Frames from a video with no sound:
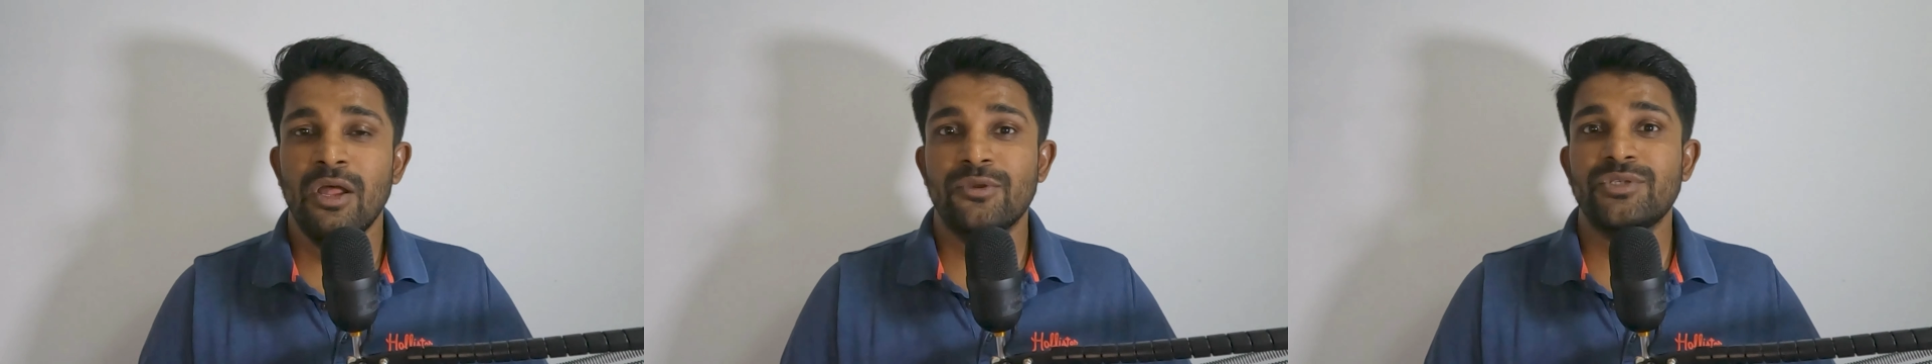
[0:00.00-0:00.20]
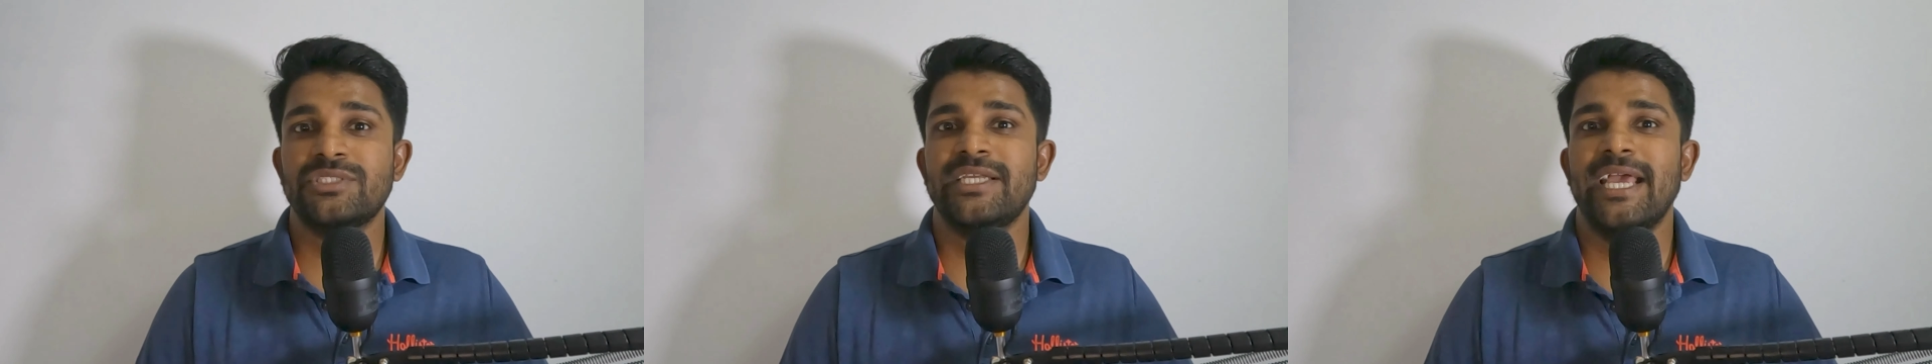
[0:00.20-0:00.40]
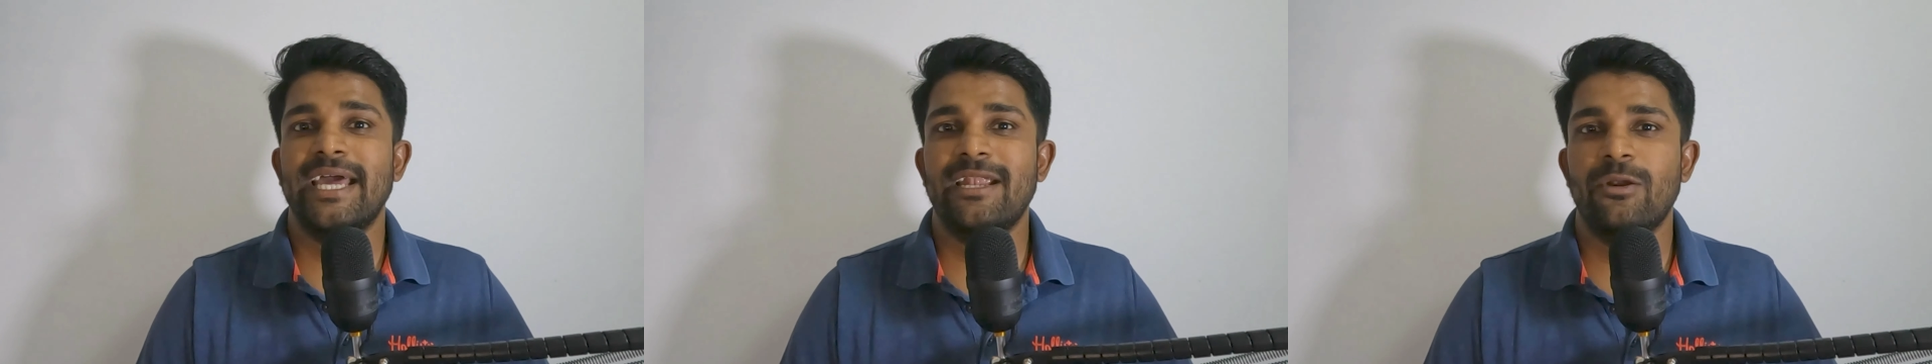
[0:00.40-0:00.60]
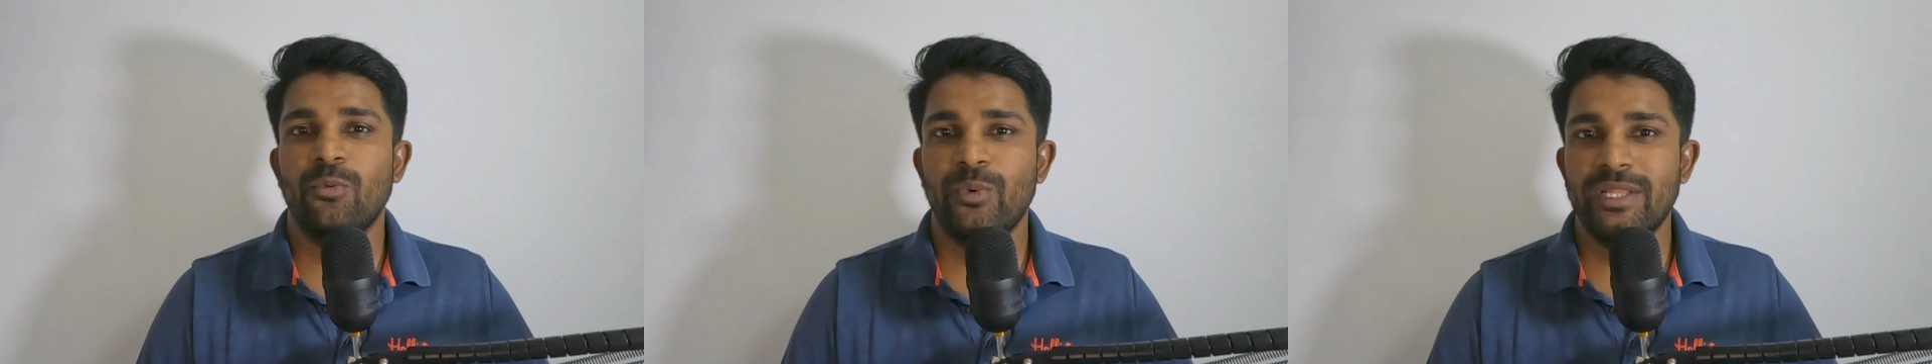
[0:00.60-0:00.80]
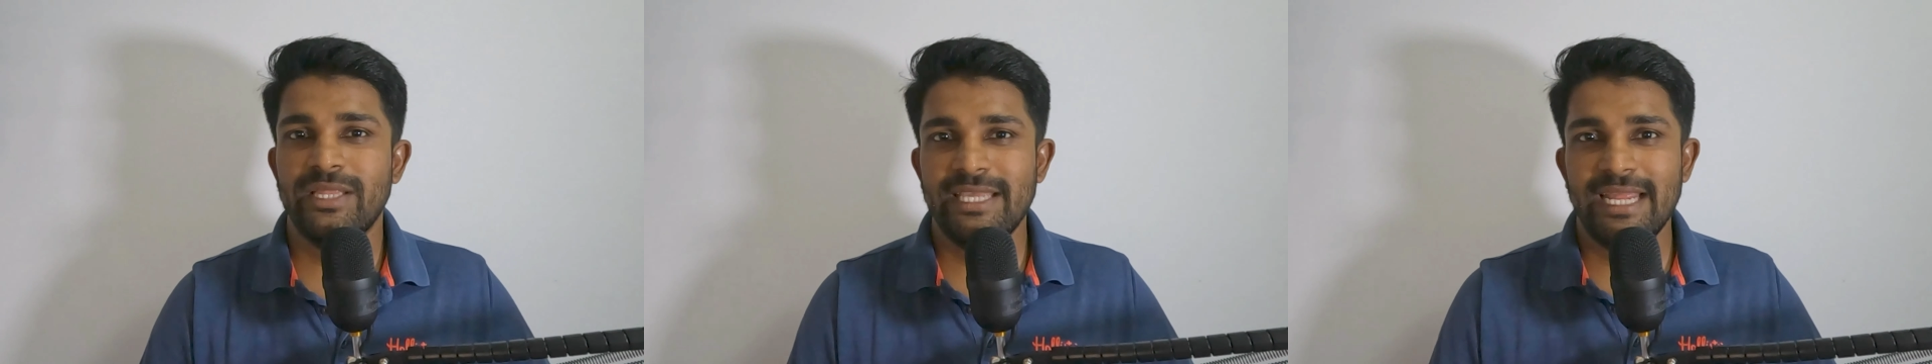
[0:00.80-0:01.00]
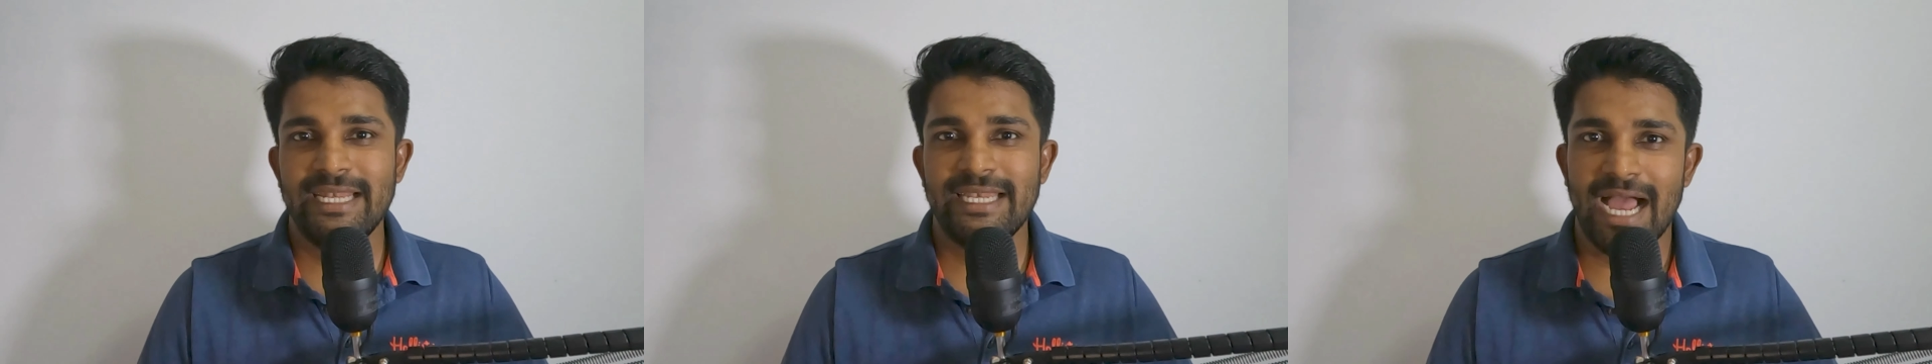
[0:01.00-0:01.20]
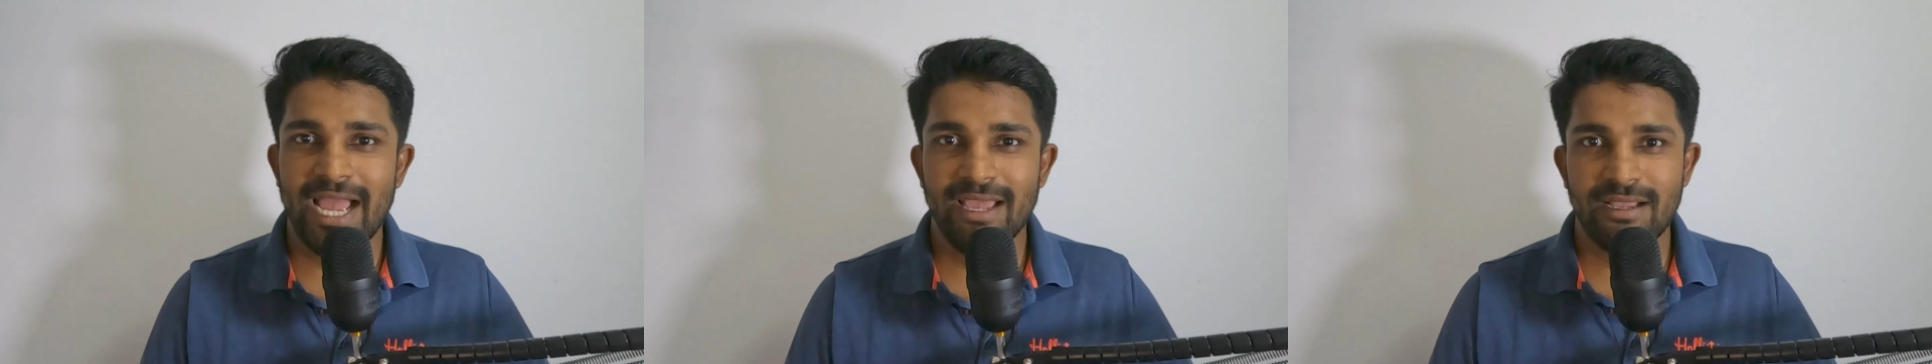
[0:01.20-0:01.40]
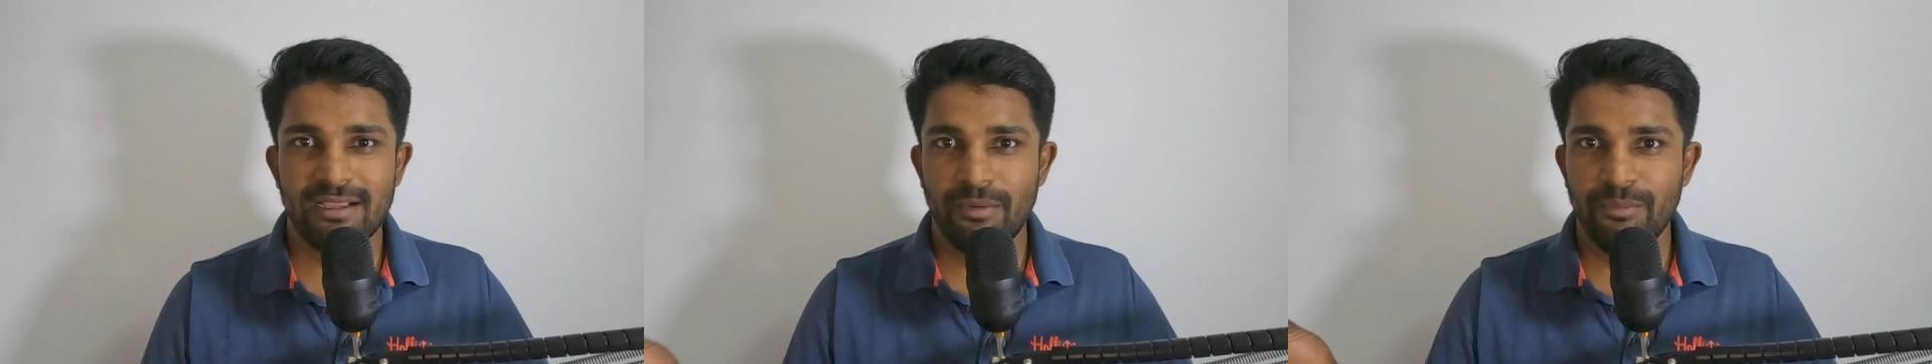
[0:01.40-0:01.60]
share it with the
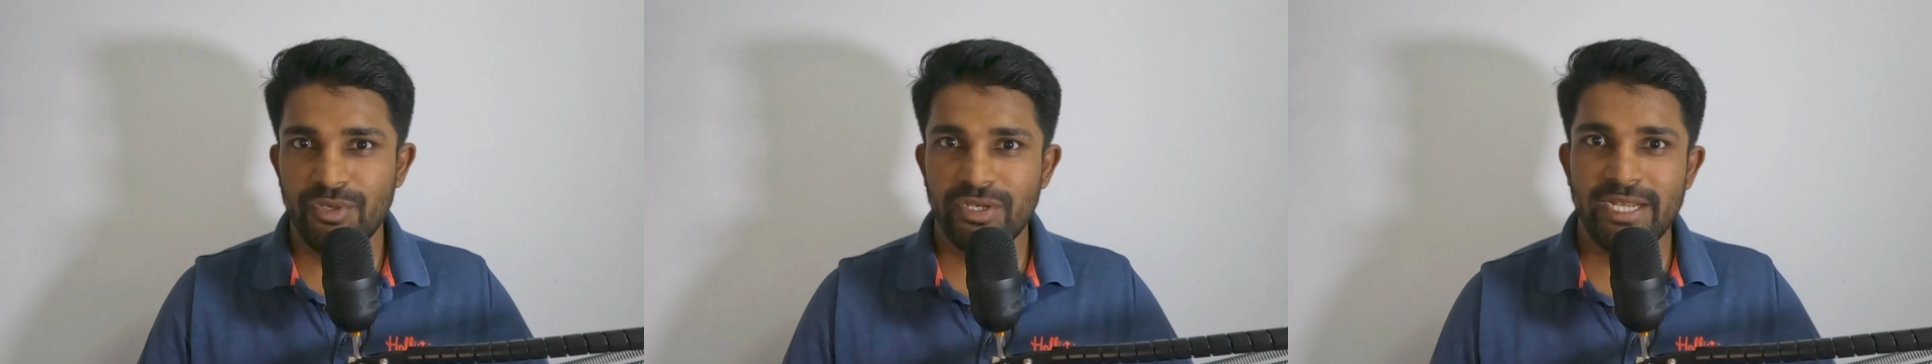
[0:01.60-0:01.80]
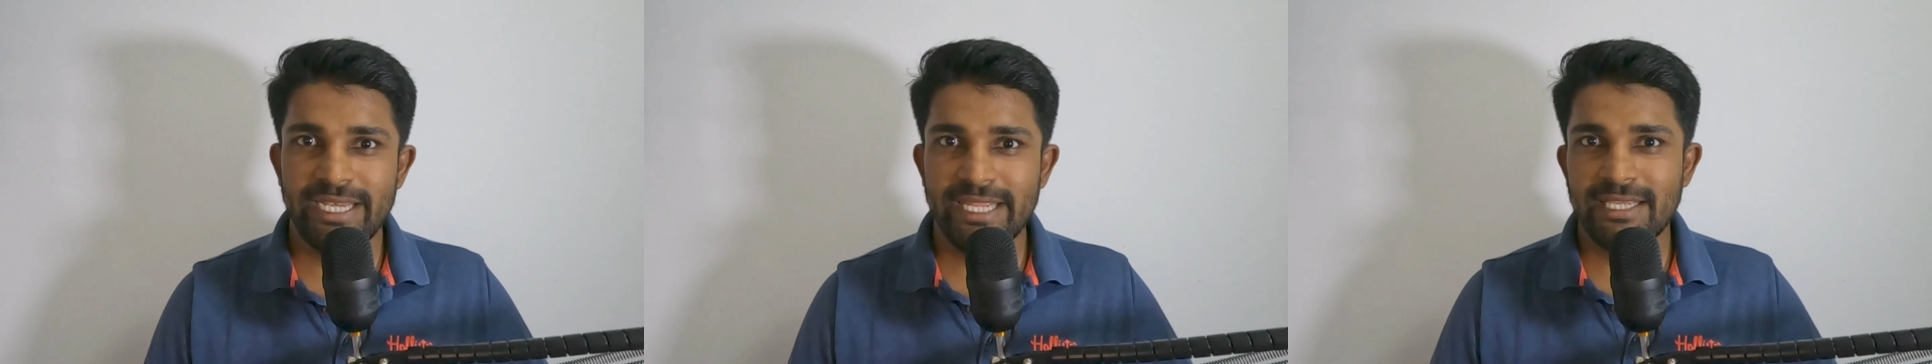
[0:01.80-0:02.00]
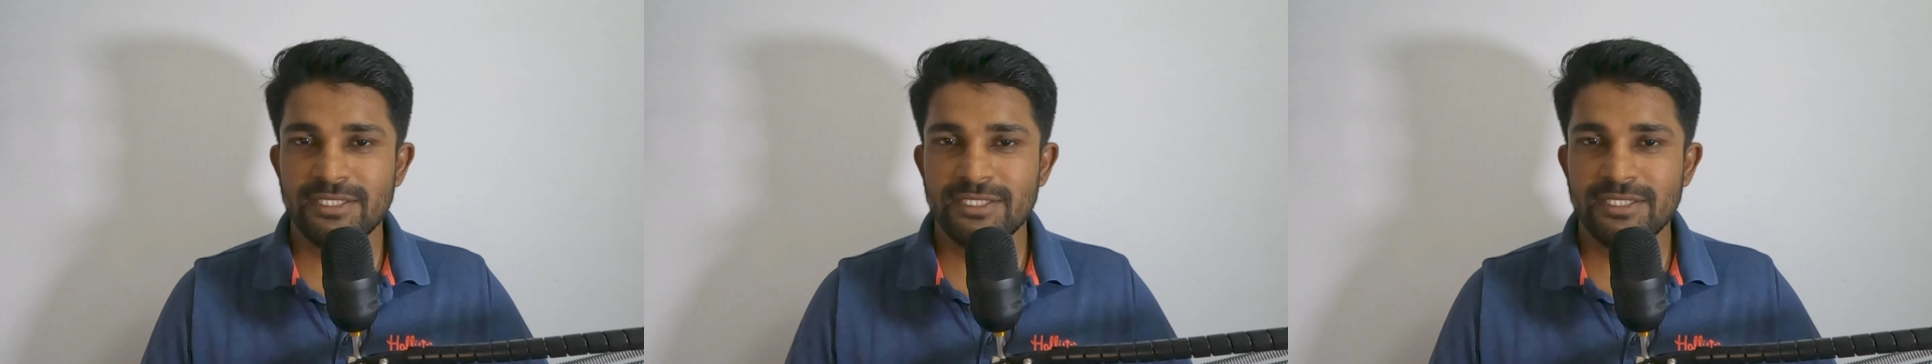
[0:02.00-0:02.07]
entire community